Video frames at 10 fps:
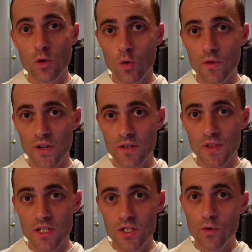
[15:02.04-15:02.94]
the glorified
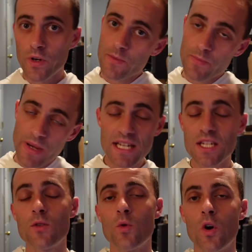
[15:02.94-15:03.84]
flesh of Christ,
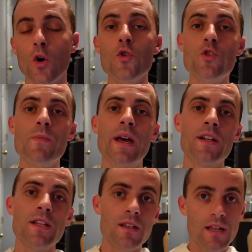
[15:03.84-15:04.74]
passing through our own
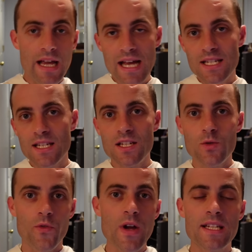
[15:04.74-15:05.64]
humanity as it is
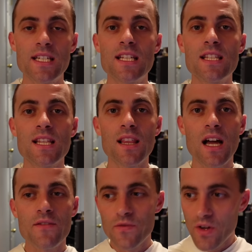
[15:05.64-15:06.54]
refracted into the
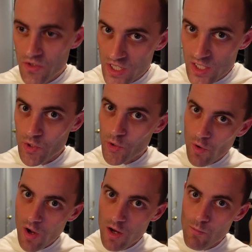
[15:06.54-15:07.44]
lives of others, as we're
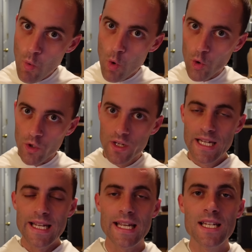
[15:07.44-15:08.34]
drawn more
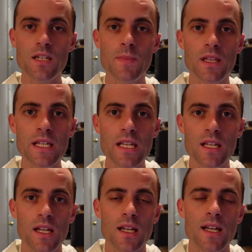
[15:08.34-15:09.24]
intimately
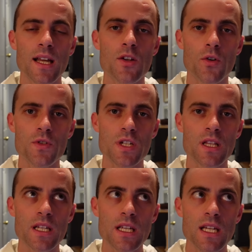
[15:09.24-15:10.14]
and
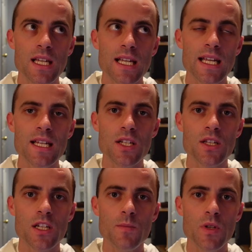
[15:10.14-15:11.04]
urgently into the
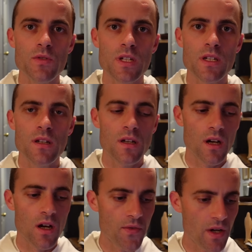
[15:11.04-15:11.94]
communion
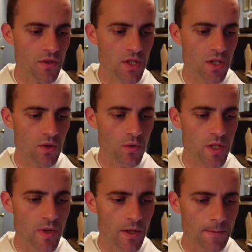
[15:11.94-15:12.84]
of Father, Son, and Holy
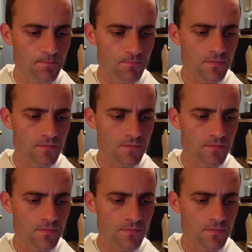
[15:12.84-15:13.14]
Spirit.